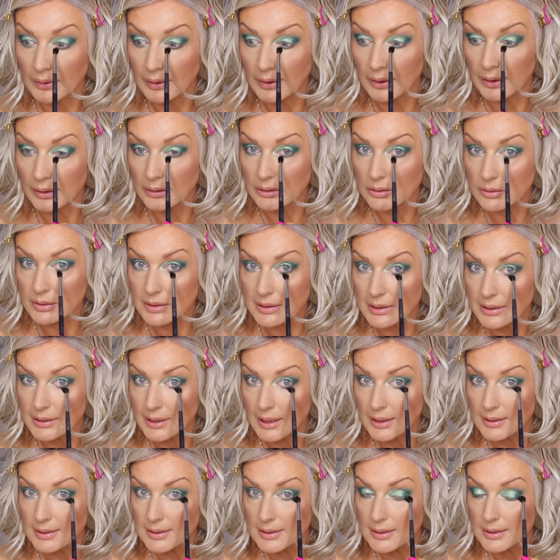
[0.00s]
Can you see
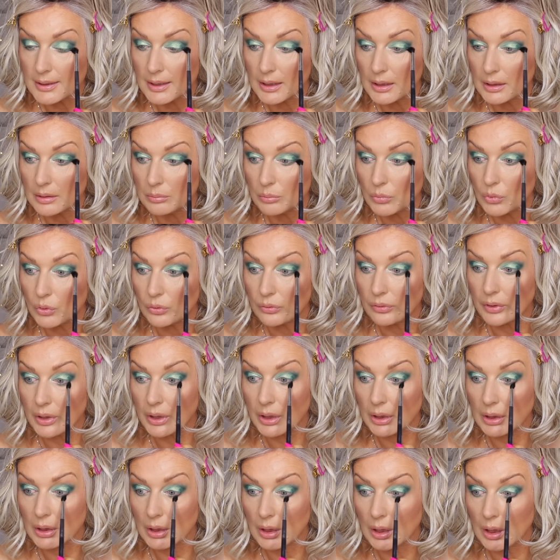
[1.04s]
that skin
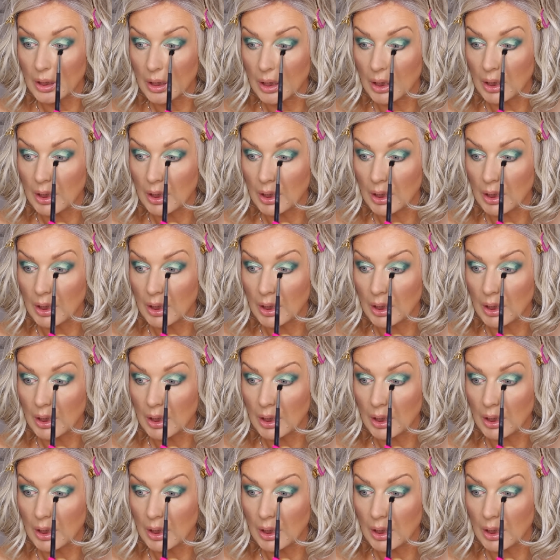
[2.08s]
moving?